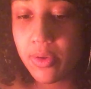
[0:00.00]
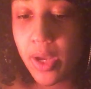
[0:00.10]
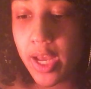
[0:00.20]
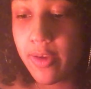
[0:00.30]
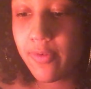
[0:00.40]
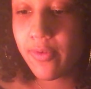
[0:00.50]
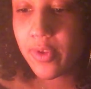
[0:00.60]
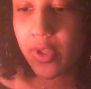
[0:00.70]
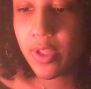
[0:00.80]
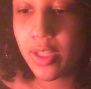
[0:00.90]
you have,
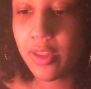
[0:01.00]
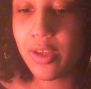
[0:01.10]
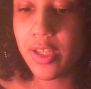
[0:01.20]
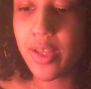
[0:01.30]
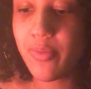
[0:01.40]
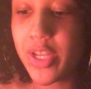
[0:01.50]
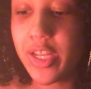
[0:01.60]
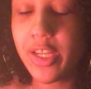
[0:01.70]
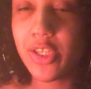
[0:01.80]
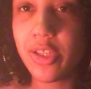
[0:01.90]
and look at them
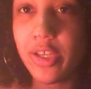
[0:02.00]
meeting each